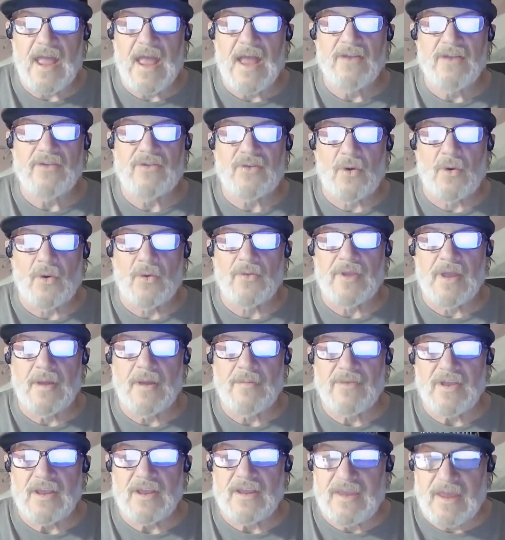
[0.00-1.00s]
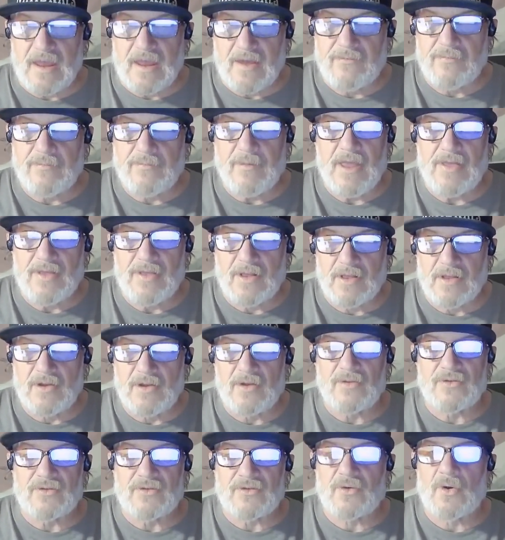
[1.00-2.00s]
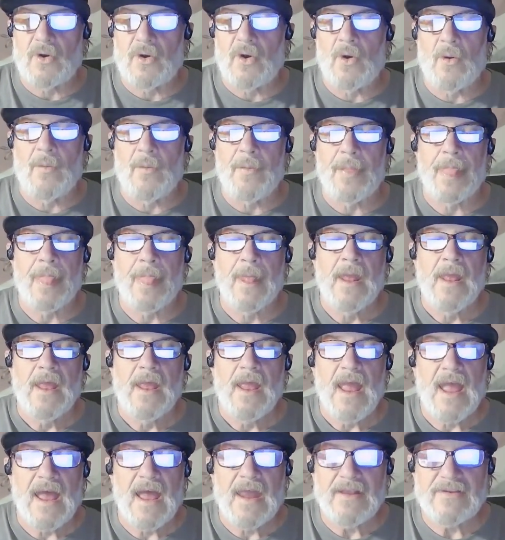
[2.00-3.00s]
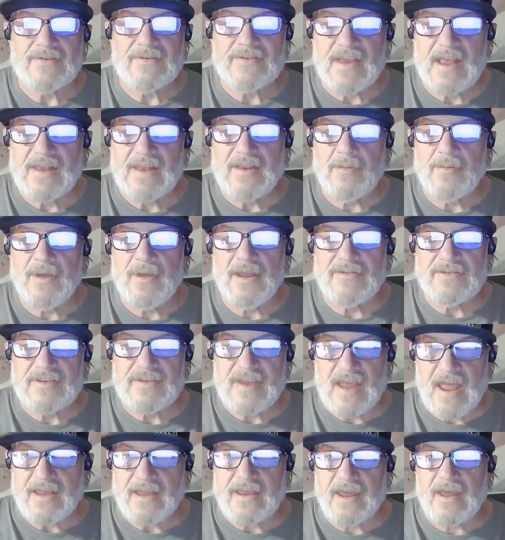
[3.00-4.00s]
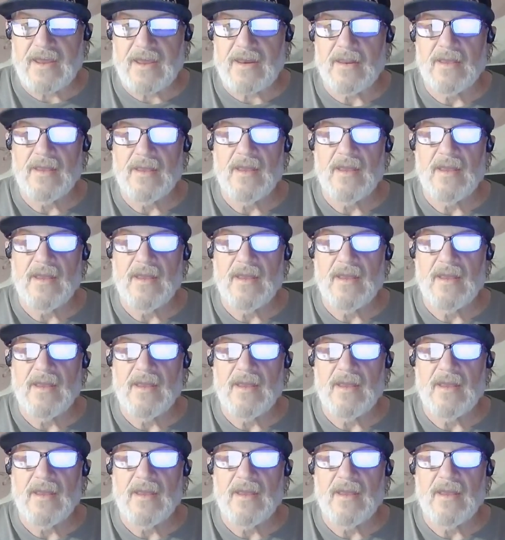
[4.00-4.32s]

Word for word: and told him to give me the little scroll. And he said to me, Take it,